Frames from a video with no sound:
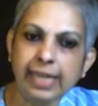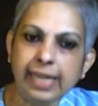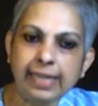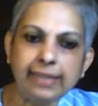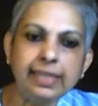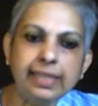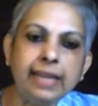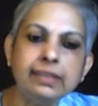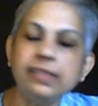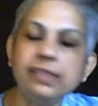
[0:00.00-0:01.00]
Nothing
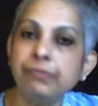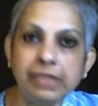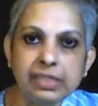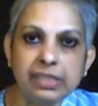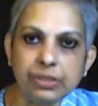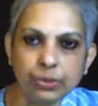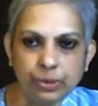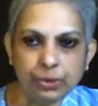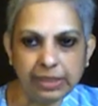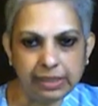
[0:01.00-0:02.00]
other than weeds
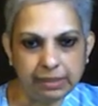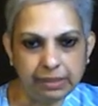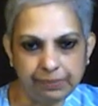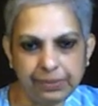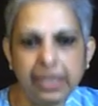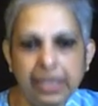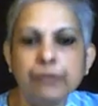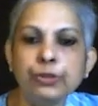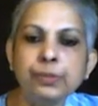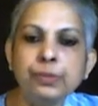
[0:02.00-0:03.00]
grew here.
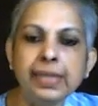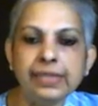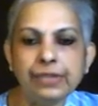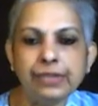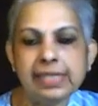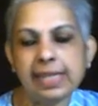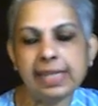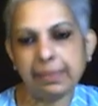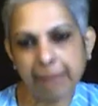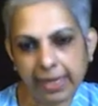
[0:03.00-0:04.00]
Fruit-bearing trees
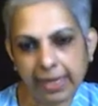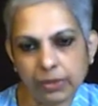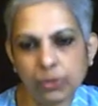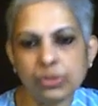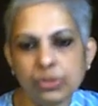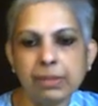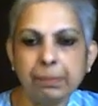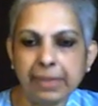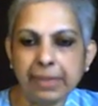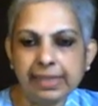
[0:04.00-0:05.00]
like mangoes,
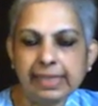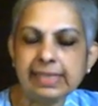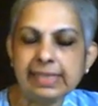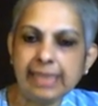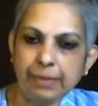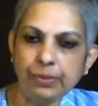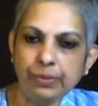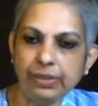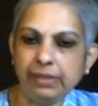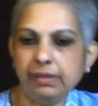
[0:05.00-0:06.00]
berries,
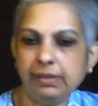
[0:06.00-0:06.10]
tamarind,